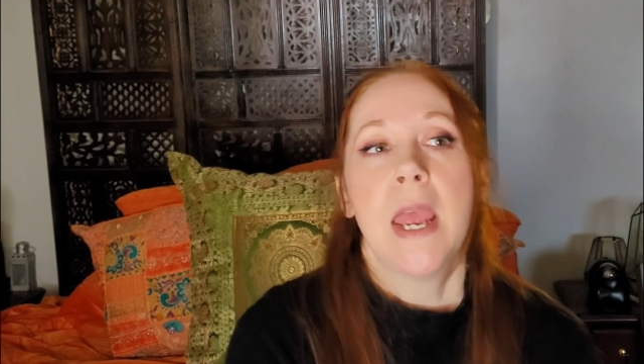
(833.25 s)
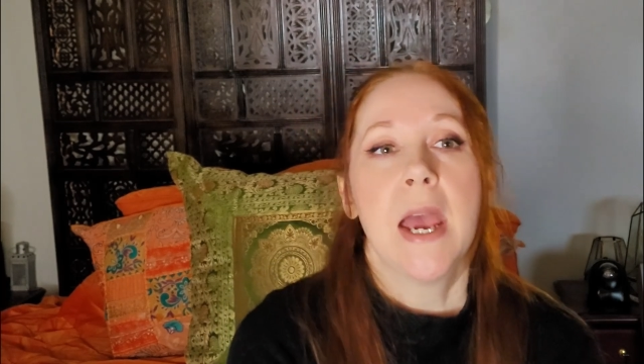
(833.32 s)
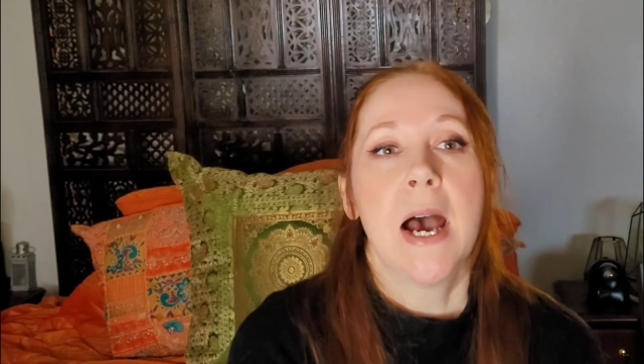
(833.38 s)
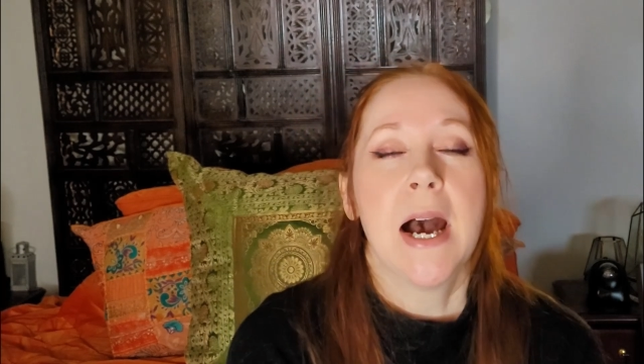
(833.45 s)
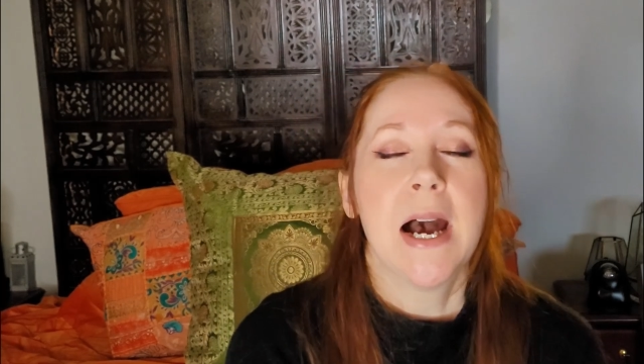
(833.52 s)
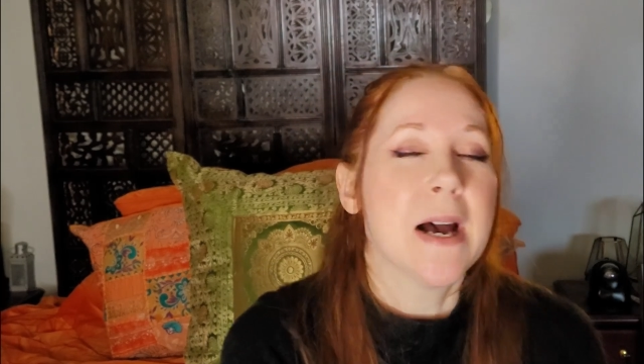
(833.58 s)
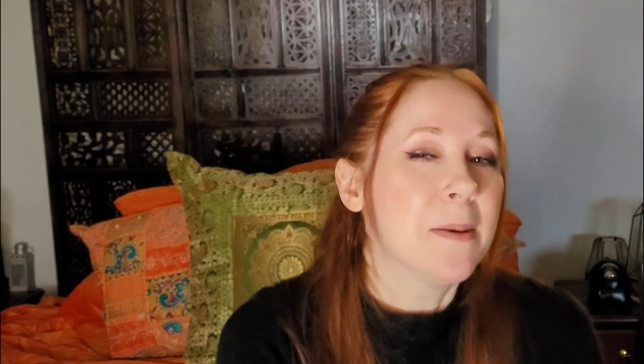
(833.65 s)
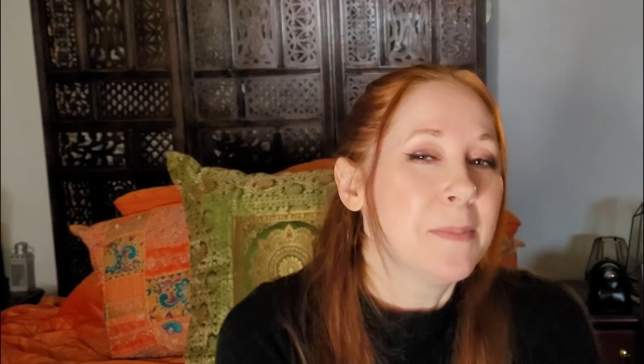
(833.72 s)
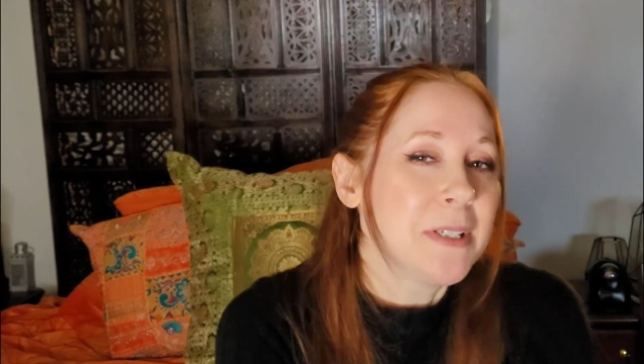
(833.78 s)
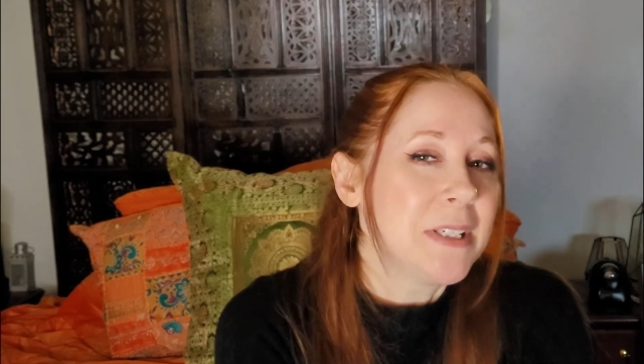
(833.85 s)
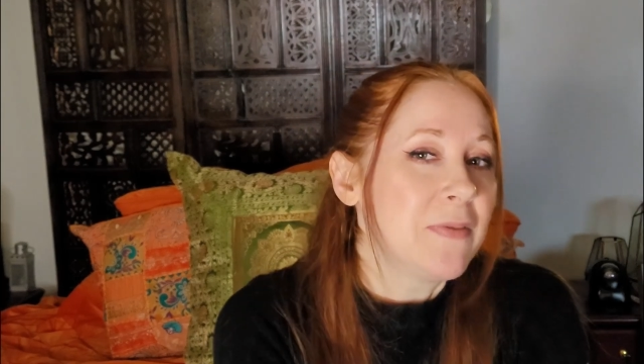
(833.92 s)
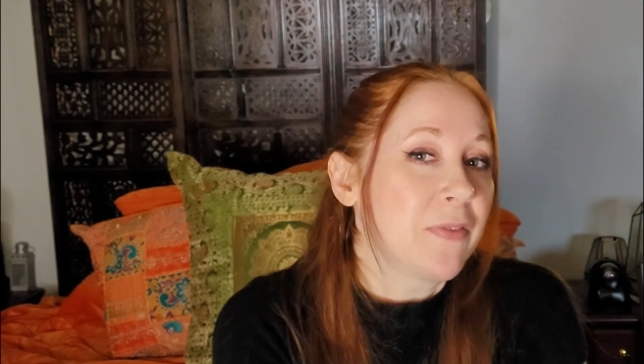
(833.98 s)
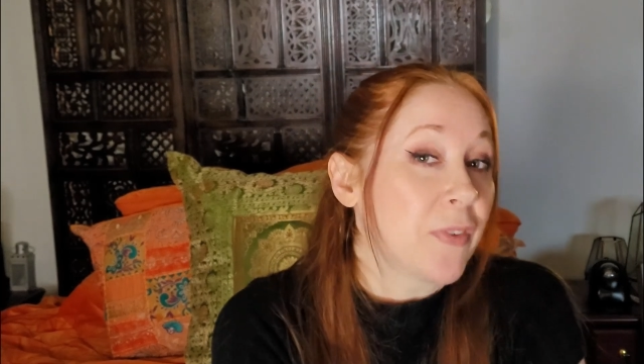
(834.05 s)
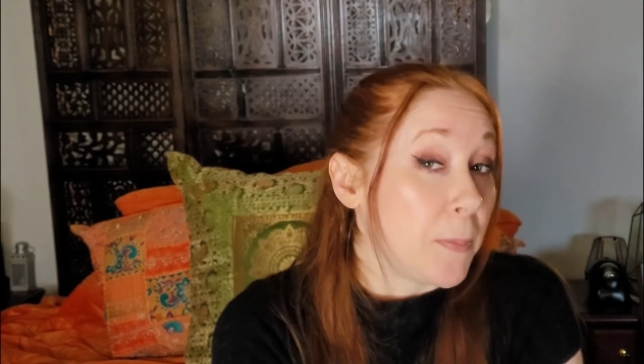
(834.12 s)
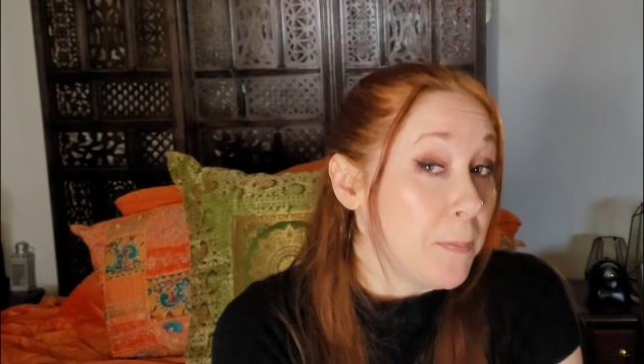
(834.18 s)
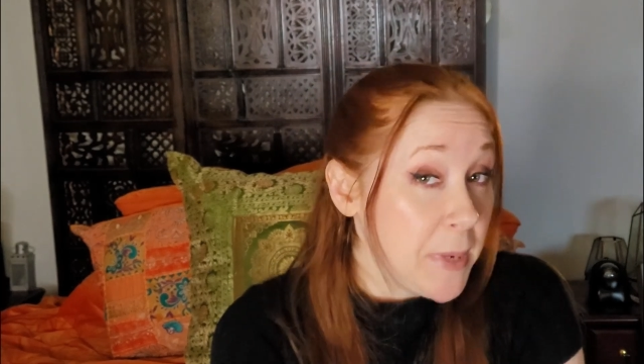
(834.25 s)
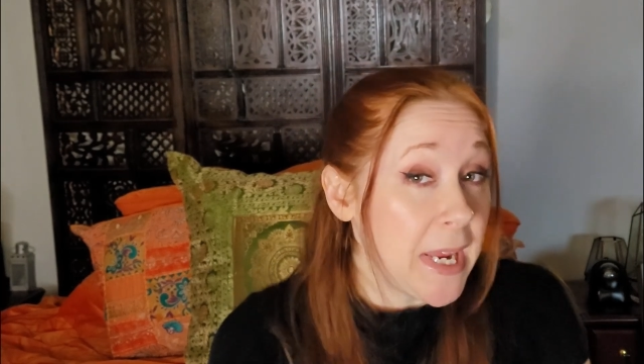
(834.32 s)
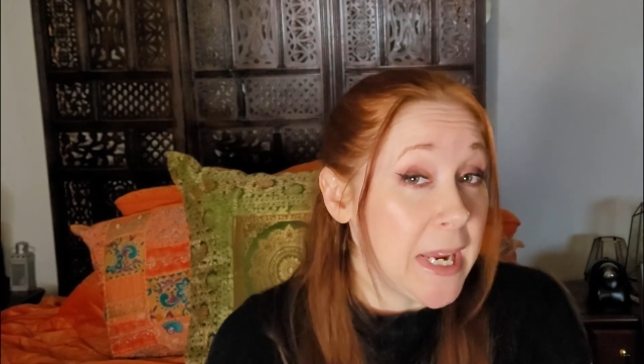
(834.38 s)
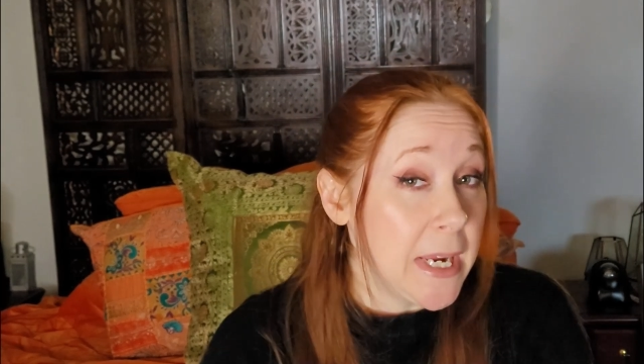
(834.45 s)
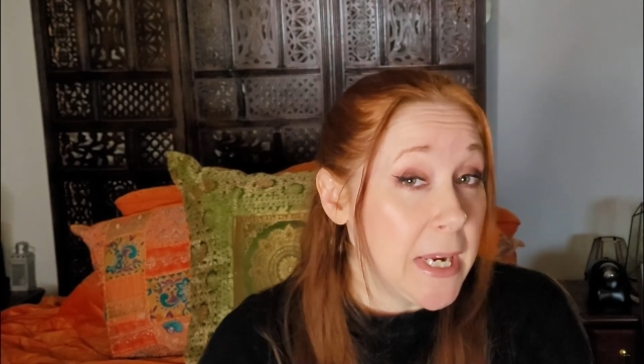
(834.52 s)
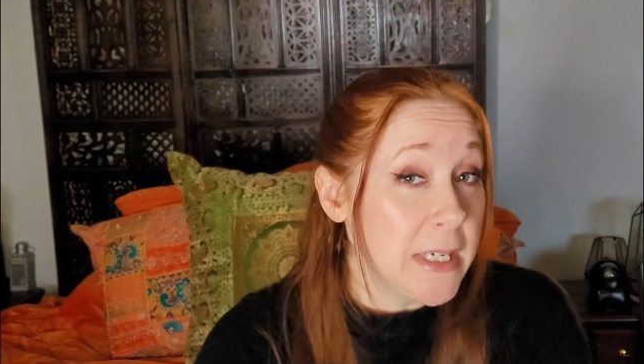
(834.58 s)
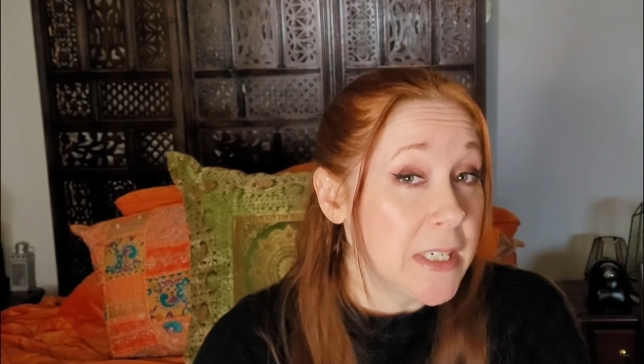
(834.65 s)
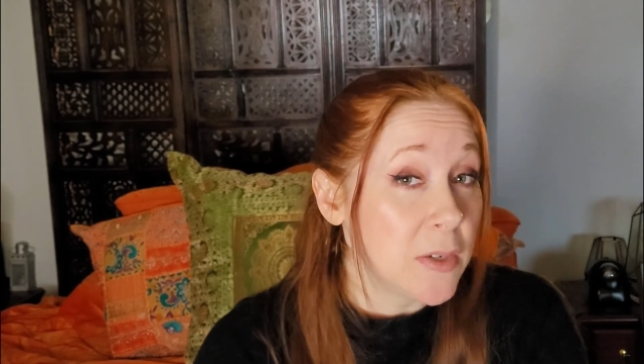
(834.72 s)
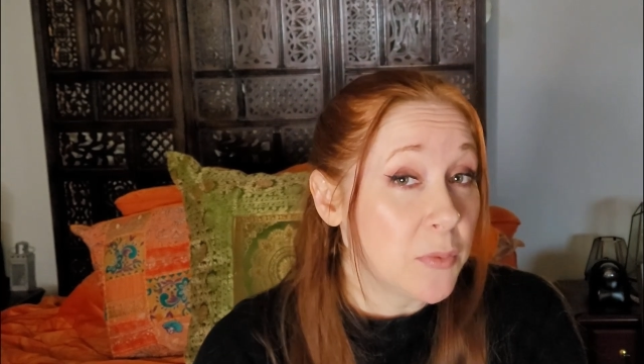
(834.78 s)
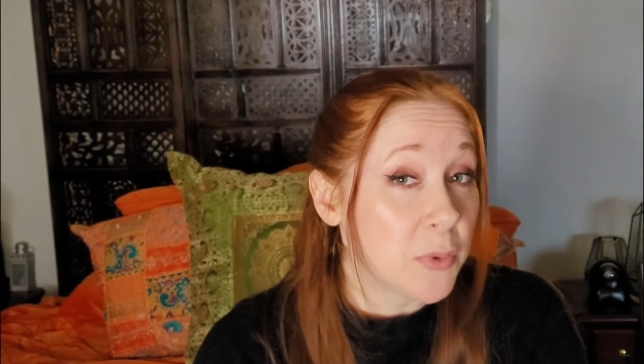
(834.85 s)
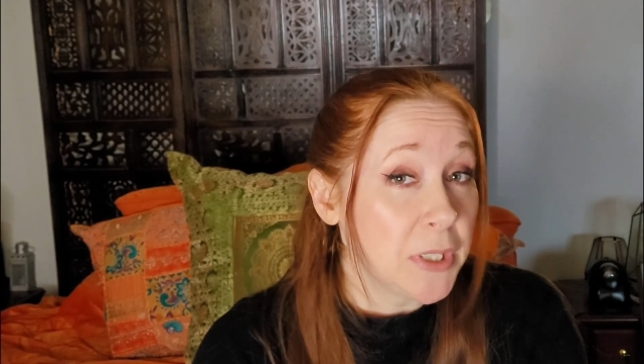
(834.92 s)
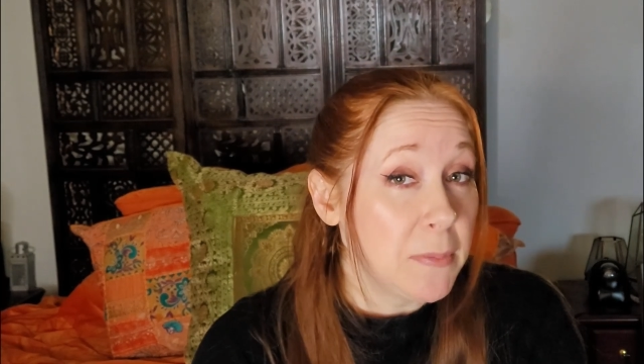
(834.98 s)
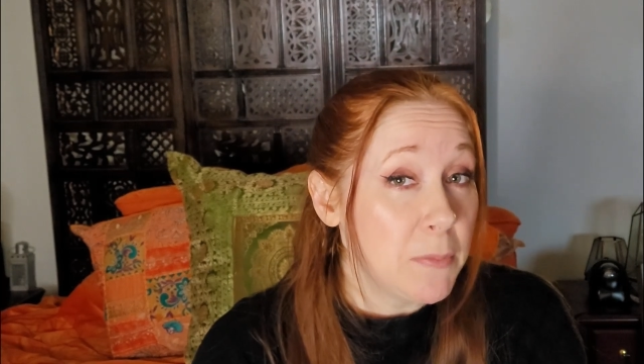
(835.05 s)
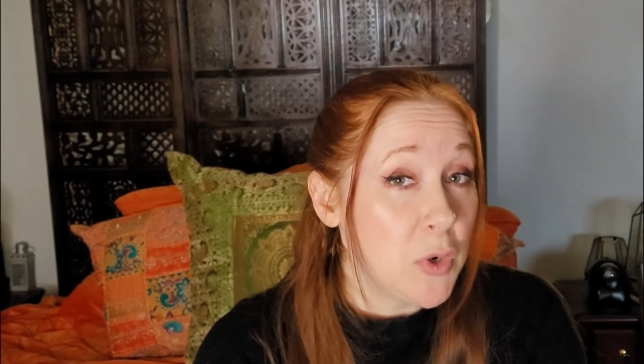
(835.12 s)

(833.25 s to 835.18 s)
For me, it didn't really